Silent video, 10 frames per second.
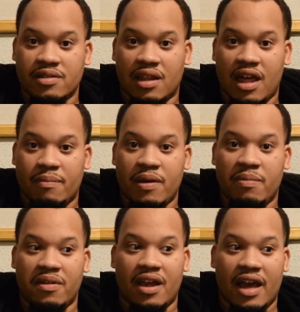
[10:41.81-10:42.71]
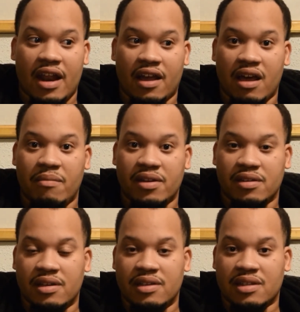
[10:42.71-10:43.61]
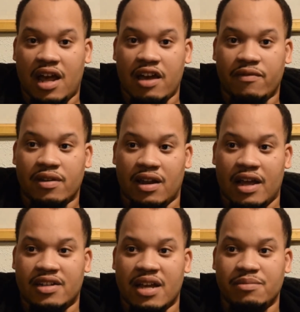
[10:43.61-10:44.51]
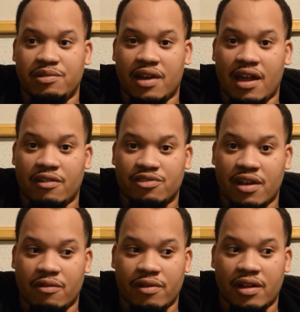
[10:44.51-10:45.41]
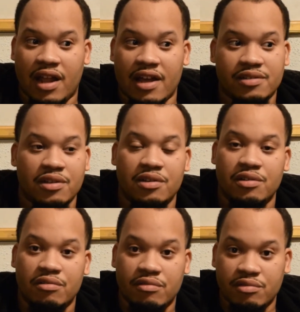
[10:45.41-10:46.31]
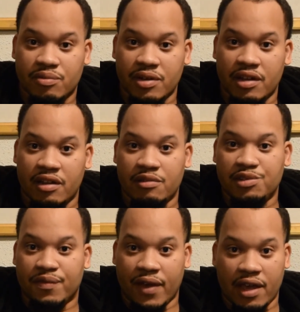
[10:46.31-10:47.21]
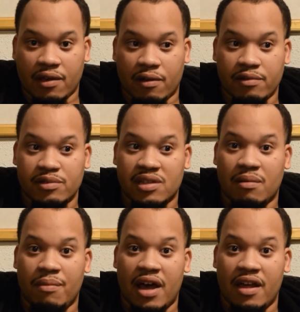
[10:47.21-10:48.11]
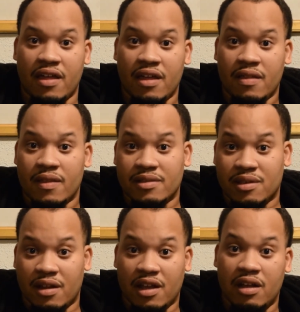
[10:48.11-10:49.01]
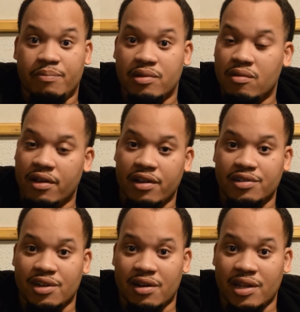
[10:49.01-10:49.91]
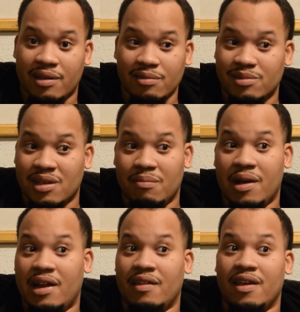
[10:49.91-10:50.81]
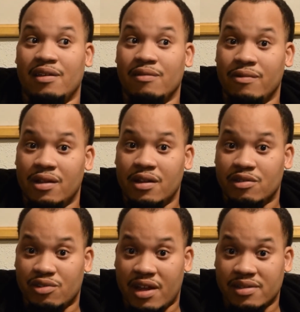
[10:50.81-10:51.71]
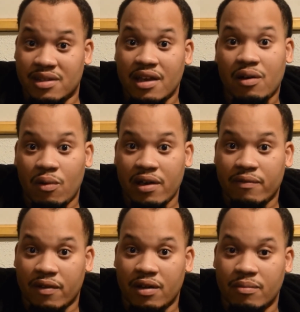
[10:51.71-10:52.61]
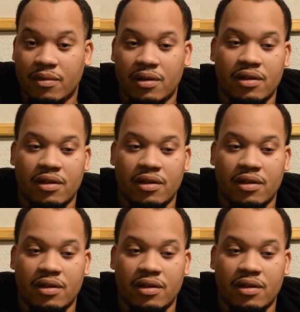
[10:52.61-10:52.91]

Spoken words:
There's a lot of people that kind of come into his life, and a lot of times you're kind of trying to realize who's real and who's fake, or who's somebody that's going to help you on your journey and who's somebody that you really need to try to stay away from.